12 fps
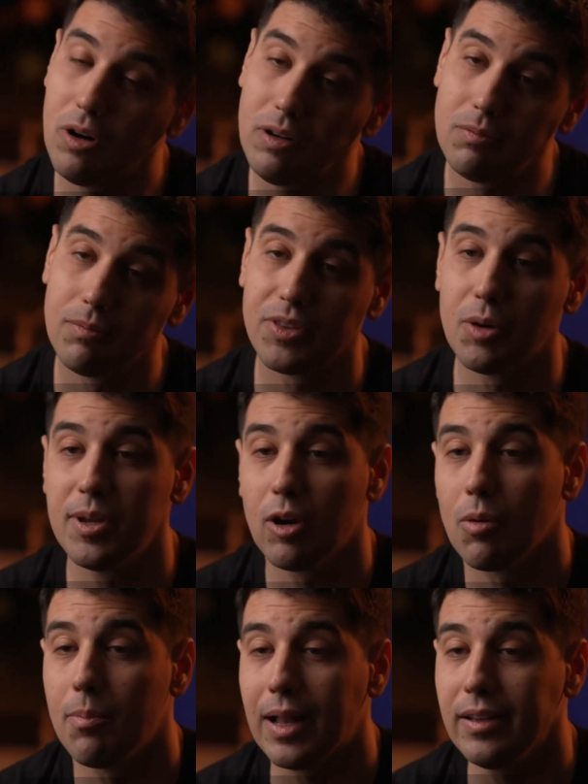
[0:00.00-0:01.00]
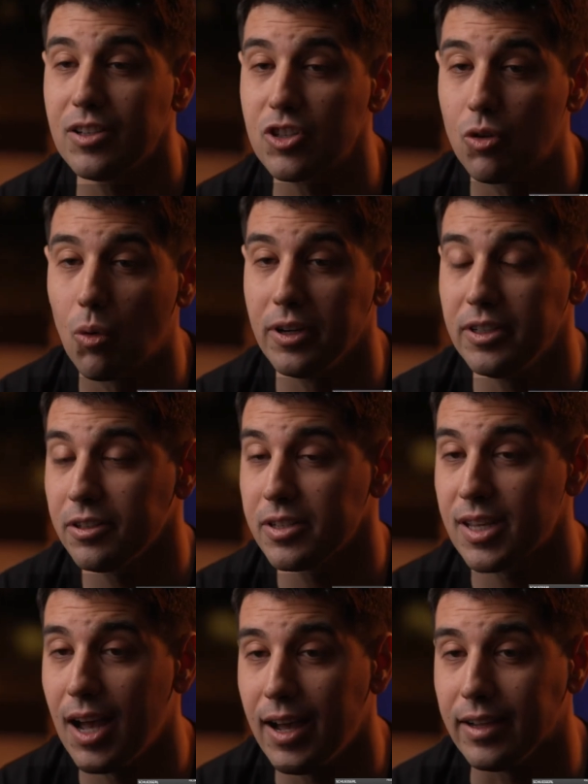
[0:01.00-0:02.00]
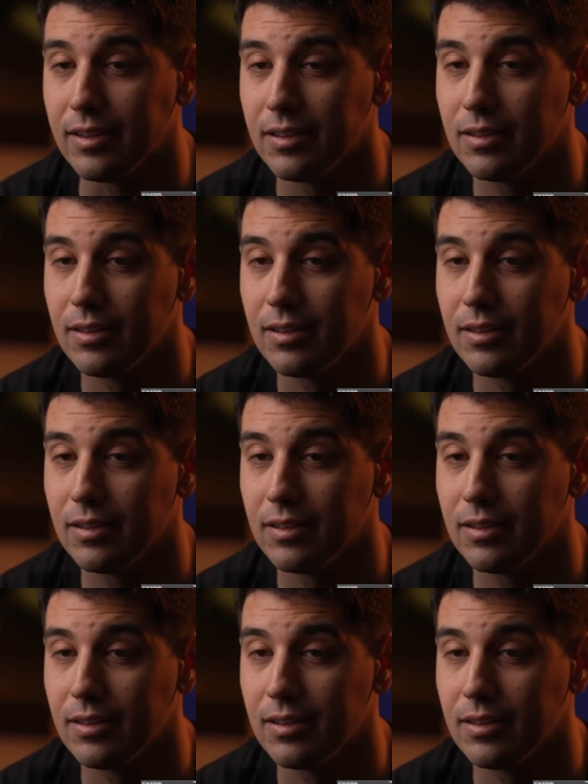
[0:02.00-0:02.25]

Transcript: Or there'll be a rebellious huh? thorn in your side.